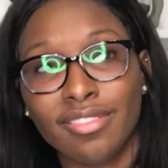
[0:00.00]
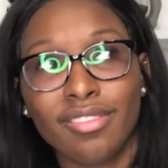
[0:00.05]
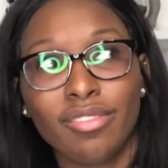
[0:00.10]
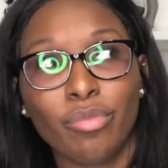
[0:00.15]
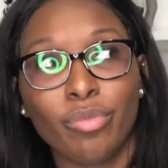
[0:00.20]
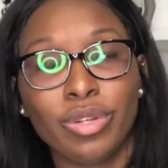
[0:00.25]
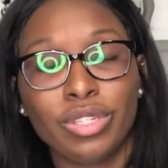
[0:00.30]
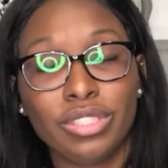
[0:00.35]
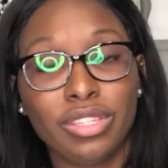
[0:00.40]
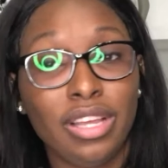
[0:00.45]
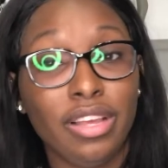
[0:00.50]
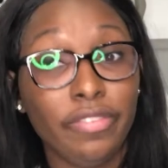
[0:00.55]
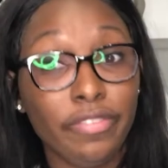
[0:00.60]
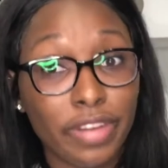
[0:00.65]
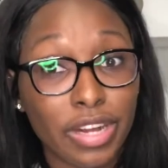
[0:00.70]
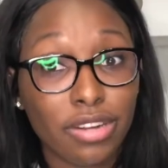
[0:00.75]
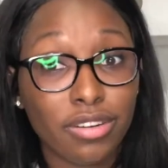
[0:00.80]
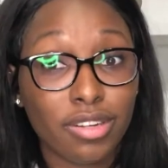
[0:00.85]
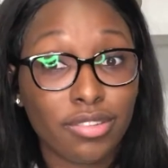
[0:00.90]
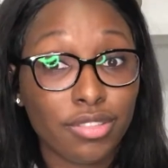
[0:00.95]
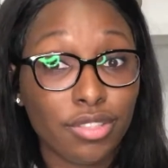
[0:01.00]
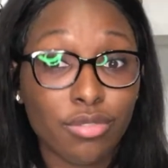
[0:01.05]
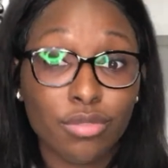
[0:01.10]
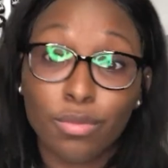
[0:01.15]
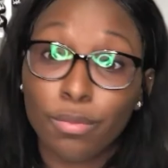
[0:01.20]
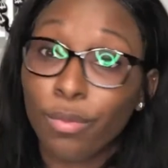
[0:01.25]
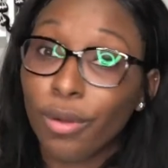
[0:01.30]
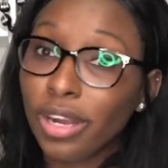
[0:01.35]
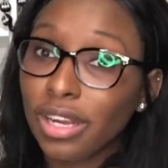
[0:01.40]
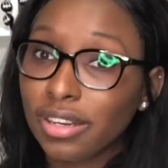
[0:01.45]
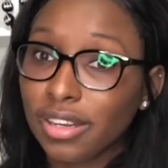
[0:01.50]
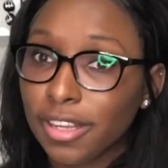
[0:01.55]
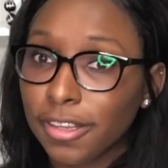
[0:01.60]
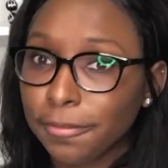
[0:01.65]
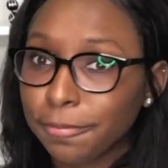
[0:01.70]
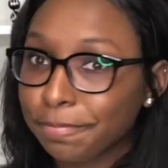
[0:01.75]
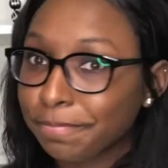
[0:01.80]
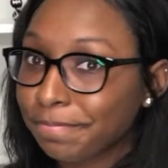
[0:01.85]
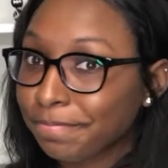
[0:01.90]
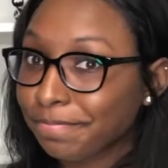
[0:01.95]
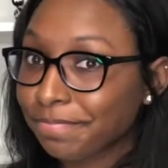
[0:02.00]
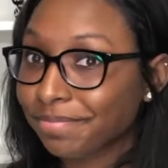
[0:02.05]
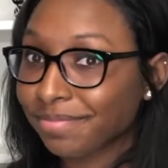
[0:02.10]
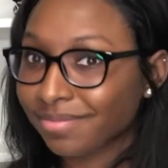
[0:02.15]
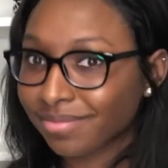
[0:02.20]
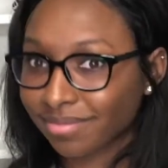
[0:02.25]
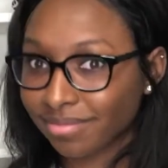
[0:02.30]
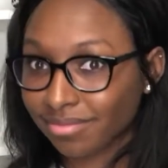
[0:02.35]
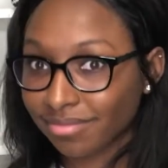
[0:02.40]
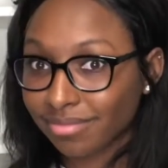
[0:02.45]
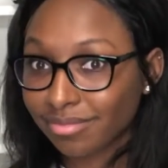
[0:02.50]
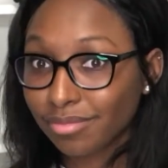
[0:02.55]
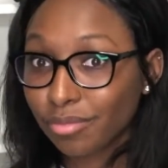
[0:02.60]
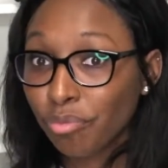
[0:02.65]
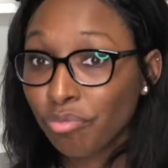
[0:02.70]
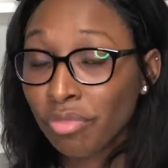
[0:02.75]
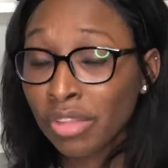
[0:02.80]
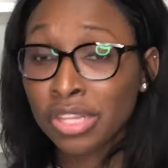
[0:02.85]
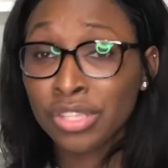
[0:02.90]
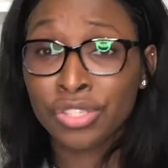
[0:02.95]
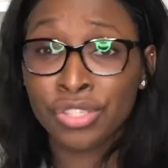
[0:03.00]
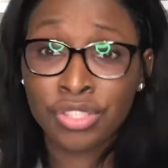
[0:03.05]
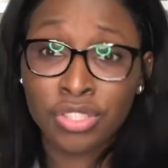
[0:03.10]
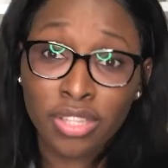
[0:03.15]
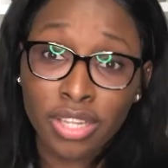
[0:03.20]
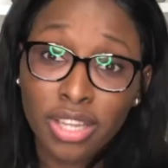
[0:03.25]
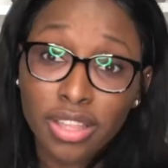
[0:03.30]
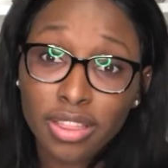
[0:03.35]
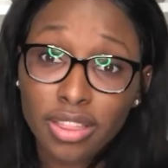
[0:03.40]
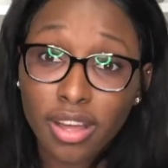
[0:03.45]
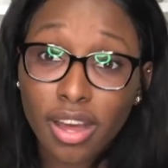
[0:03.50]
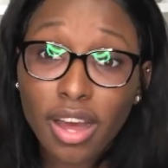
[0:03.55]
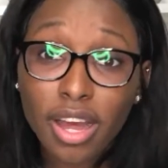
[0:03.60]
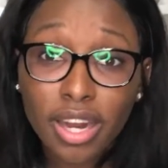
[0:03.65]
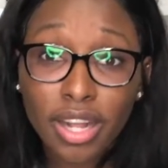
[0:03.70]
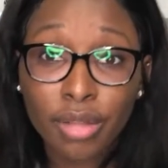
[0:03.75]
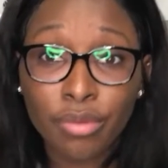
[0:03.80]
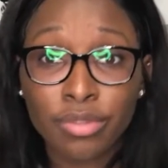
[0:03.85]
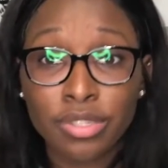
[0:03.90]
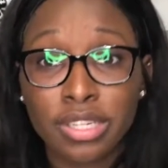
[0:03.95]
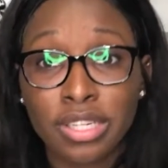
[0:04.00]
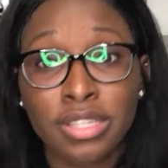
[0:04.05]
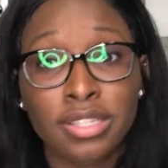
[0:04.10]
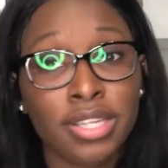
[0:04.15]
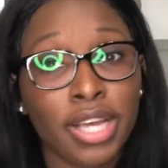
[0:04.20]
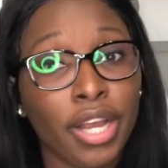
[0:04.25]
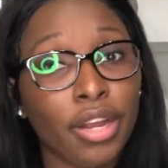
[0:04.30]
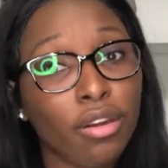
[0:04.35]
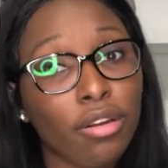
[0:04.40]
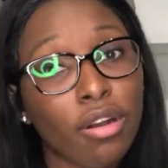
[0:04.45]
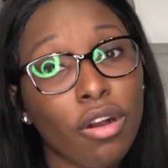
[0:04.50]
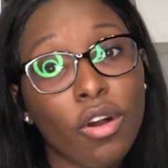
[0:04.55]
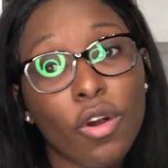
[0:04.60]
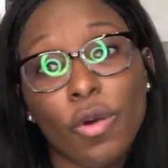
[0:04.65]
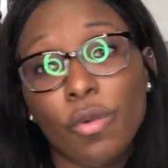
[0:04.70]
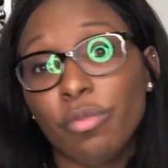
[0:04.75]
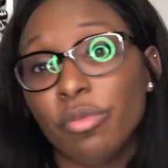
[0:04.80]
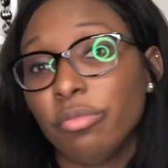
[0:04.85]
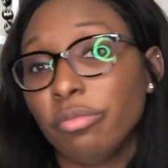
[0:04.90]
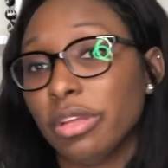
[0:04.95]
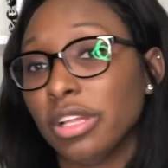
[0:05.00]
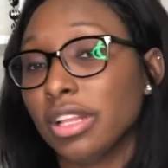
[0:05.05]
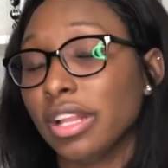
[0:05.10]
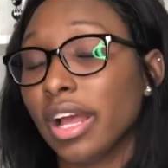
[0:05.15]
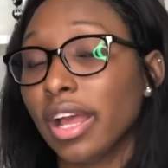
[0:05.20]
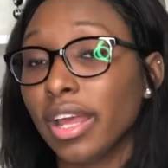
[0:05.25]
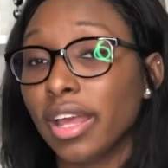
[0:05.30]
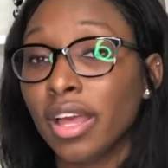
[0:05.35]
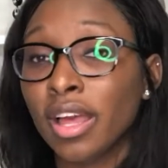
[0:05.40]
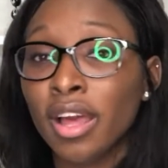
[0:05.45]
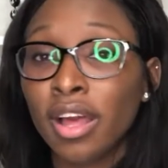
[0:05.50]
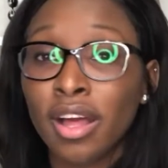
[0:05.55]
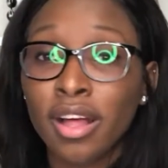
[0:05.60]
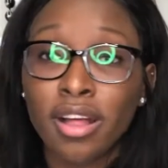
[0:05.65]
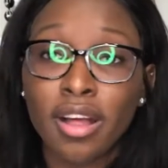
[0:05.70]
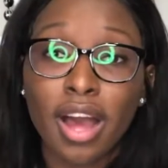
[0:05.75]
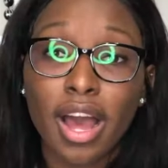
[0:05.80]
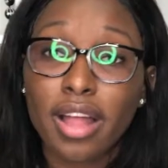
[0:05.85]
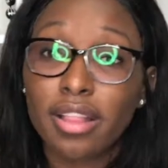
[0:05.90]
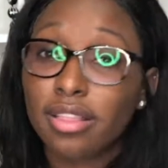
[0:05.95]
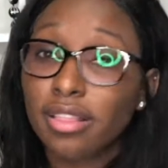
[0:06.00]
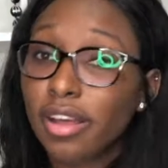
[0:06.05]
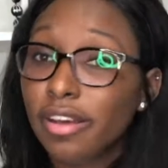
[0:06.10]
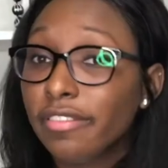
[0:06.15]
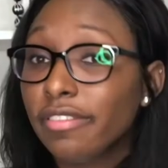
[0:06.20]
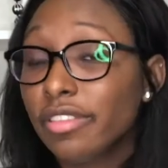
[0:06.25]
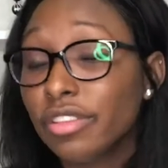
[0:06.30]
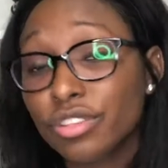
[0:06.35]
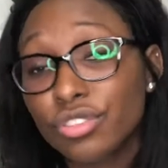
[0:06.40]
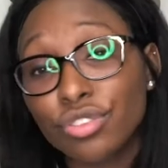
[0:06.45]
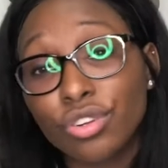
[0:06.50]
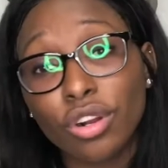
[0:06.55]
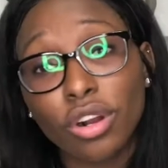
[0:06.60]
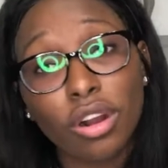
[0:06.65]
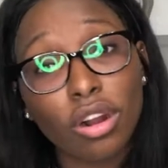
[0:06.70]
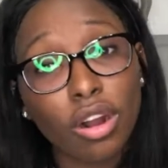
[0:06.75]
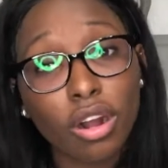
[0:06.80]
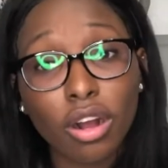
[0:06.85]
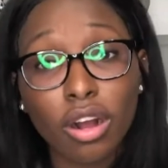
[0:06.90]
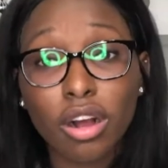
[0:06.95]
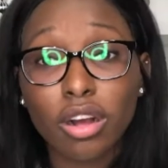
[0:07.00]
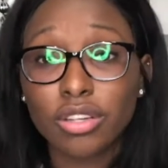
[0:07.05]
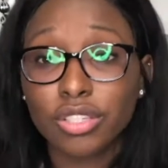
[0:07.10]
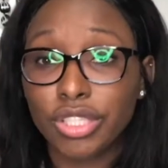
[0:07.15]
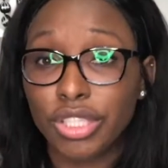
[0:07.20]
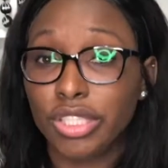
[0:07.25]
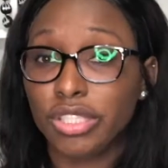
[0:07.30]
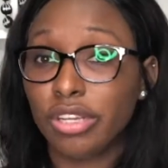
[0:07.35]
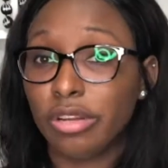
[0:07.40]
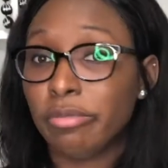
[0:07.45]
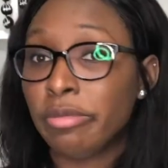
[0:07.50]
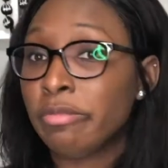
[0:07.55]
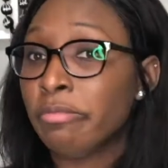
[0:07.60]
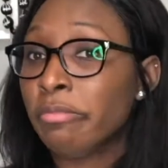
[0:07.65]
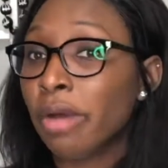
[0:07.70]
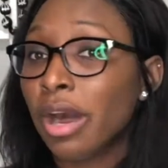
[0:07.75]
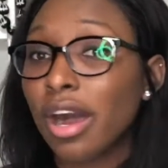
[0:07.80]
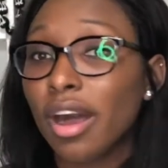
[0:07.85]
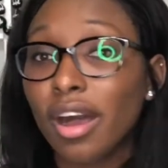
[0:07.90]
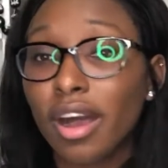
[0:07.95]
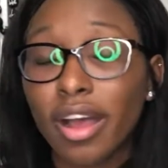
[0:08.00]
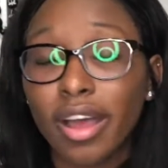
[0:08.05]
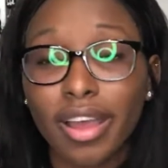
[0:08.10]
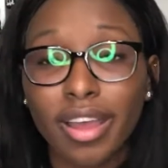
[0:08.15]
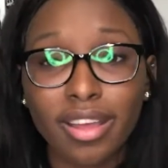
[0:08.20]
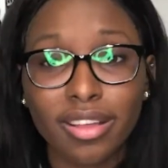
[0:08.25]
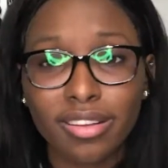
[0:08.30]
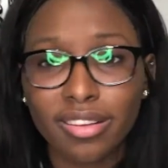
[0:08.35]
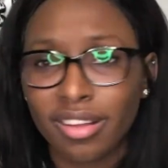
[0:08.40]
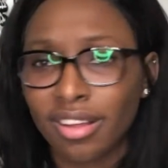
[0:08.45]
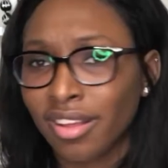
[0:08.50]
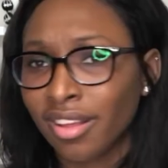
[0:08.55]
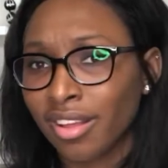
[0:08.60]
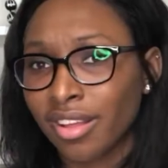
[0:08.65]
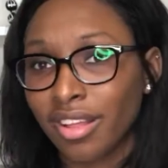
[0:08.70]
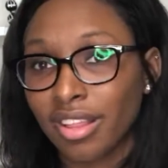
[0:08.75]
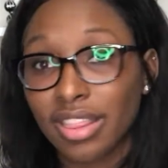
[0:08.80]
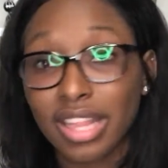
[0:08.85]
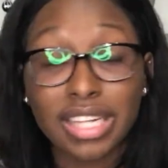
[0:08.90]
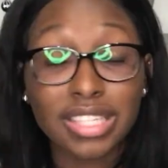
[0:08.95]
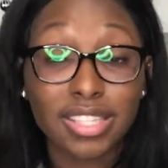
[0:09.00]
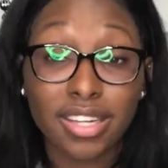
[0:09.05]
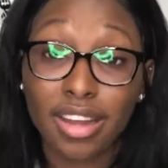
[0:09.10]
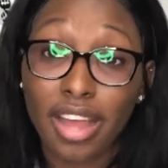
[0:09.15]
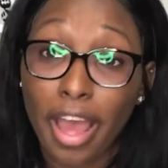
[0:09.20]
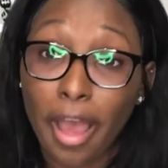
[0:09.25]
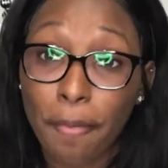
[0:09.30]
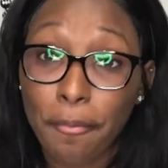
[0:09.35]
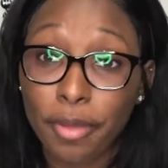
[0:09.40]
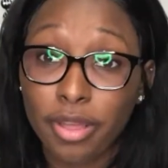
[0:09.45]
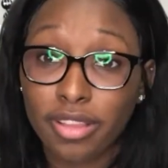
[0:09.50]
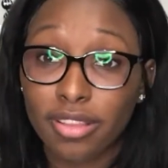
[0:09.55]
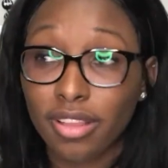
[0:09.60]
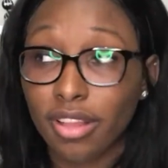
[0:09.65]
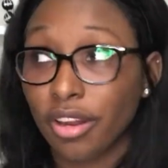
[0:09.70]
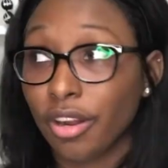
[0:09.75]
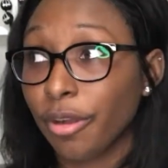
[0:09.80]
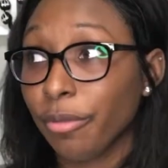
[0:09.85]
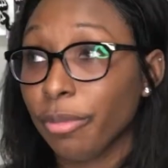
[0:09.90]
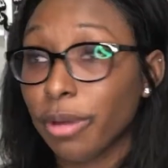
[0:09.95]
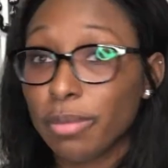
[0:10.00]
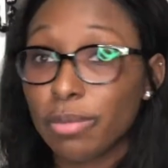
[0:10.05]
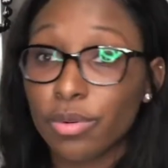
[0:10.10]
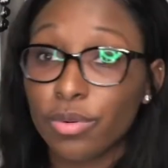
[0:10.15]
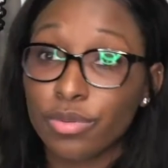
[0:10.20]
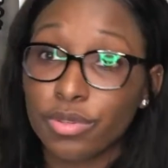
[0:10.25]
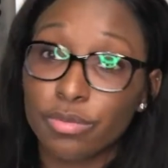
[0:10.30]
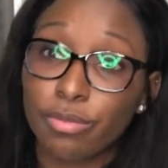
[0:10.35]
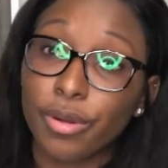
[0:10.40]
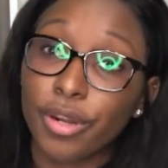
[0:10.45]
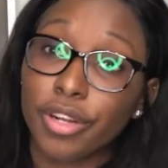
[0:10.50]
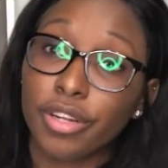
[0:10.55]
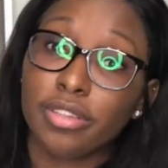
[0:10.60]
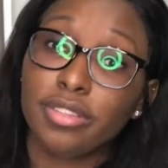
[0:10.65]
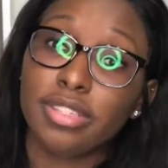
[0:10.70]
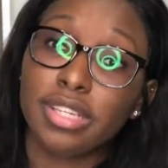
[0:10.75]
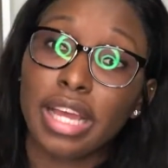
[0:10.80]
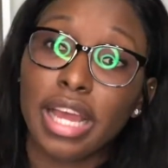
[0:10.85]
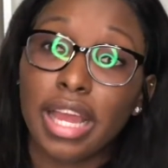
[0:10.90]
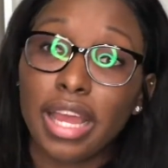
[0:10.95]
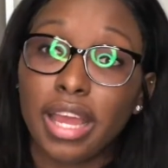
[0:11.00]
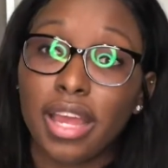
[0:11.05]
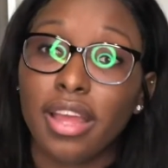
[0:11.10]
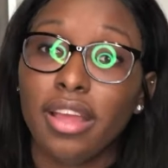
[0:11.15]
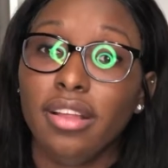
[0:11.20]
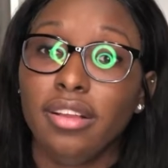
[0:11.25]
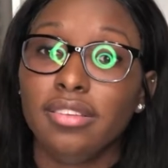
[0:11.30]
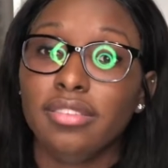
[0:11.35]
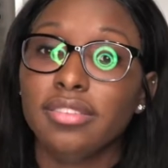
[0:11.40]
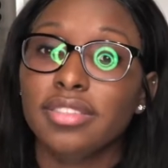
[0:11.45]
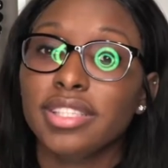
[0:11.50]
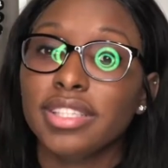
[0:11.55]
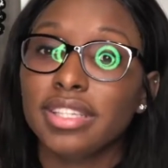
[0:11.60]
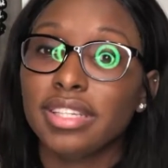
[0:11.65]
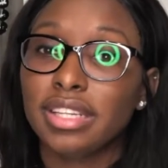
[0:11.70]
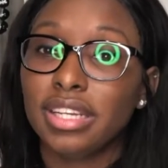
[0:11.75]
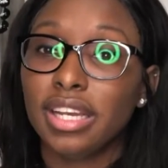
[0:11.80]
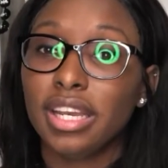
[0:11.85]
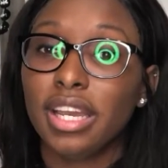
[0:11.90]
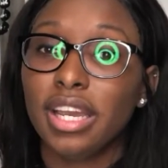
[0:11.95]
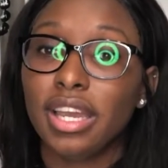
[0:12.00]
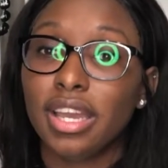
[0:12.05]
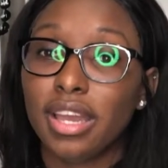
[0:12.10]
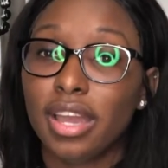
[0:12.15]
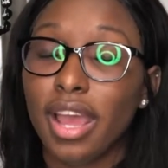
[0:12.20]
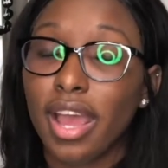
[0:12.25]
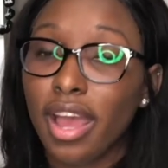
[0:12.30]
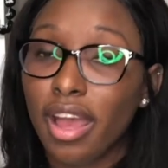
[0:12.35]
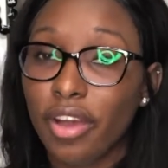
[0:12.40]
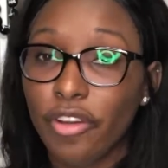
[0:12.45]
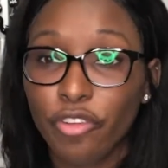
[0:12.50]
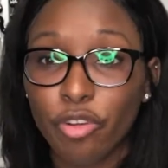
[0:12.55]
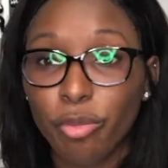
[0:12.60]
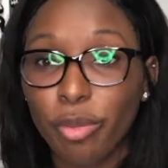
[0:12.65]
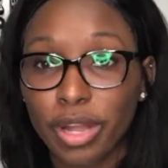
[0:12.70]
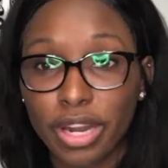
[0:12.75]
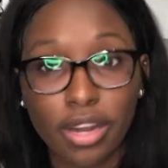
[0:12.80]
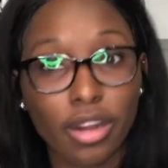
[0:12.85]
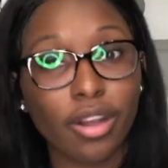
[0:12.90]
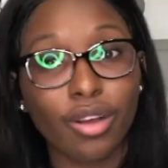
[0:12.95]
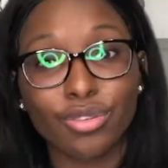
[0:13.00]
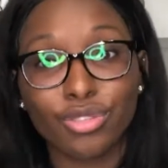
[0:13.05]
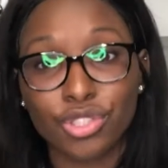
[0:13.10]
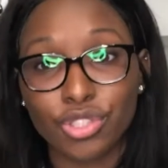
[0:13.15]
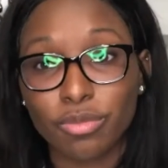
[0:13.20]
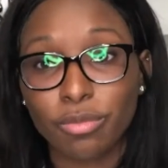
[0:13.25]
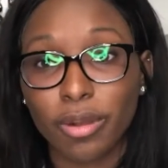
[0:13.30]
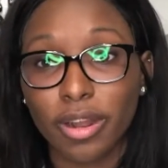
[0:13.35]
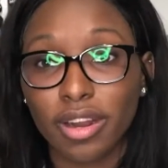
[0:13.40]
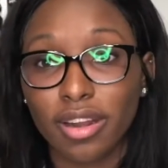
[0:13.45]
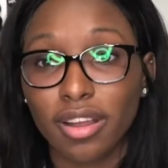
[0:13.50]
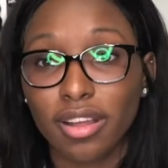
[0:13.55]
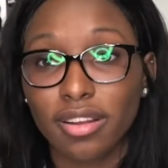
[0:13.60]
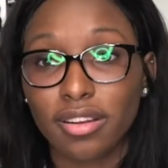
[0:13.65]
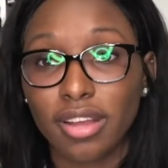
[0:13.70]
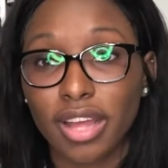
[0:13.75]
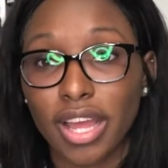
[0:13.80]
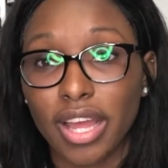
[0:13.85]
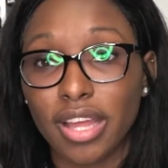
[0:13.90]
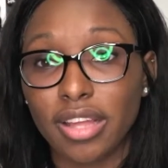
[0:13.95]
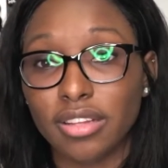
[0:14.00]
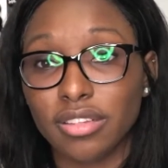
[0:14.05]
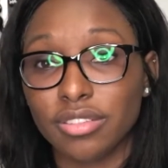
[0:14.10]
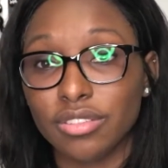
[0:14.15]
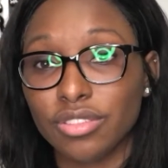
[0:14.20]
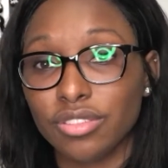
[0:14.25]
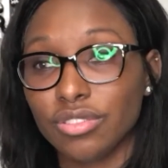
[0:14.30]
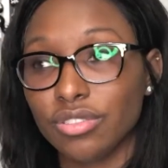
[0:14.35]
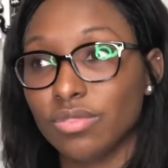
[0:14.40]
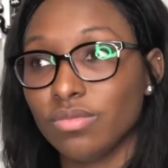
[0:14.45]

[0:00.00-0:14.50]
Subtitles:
when he found out she was pregnant, she thought he was going to take her home and be like, I love this girl, she's going to be mine. That didn't happen, and her bubble was burst, and now everybody knows she's pregnant and